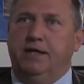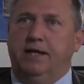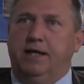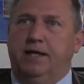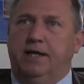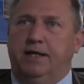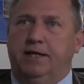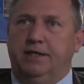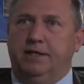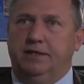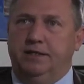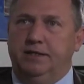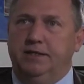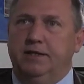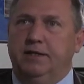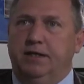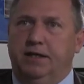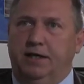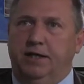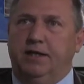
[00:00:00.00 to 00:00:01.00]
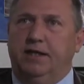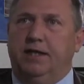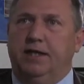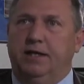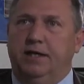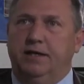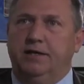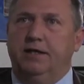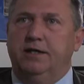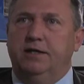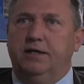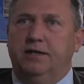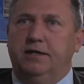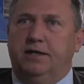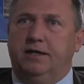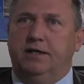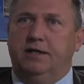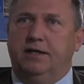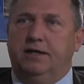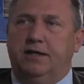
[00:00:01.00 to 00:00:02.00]
And again,
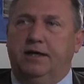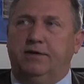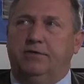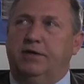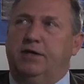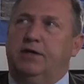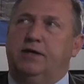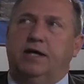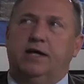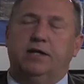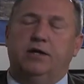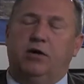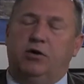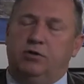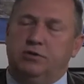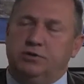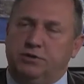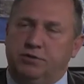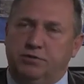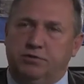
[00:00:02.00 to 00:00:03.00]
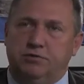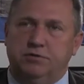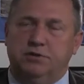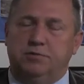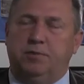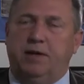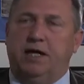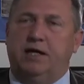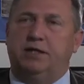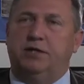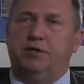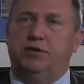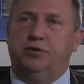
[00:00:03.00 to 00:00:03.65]
I think that all circles back